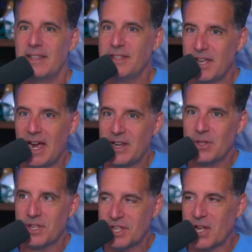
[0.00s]
I know
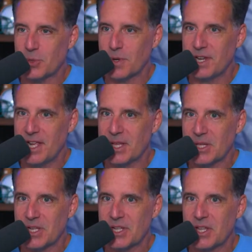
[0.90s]
this sounds
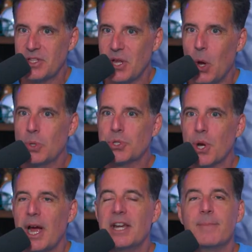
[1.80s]
ridiculous. Don't
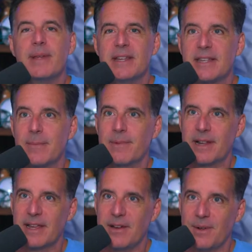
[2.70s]
try to be
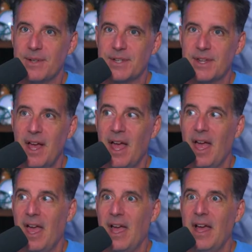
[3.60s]
somebody else.
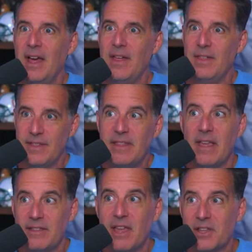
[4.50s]

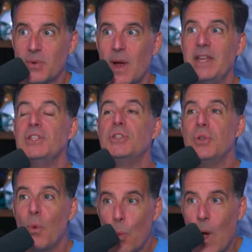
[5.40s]
That's right.
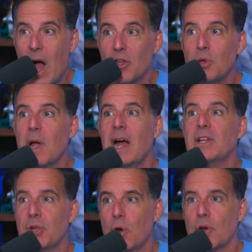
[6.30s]
While you
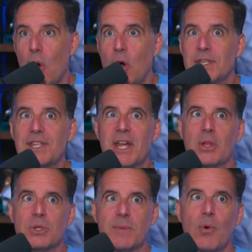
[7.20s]
guys are on
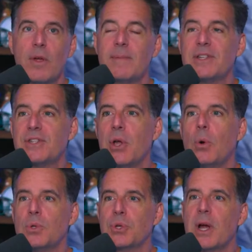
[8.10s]
seller's appointments,
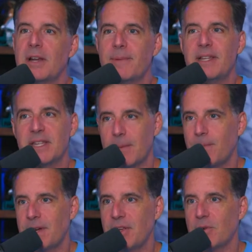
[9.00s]
don't try to be
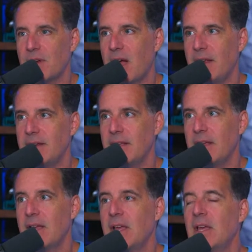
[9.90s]
somebody you're not.
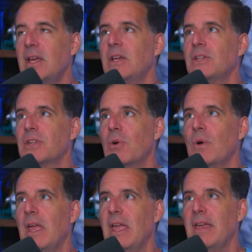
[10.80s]
So
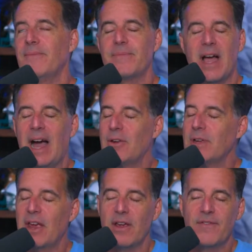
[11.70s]
I don't
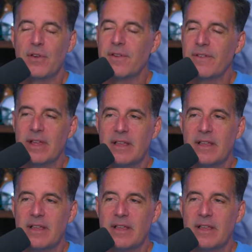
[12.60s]
care if you're...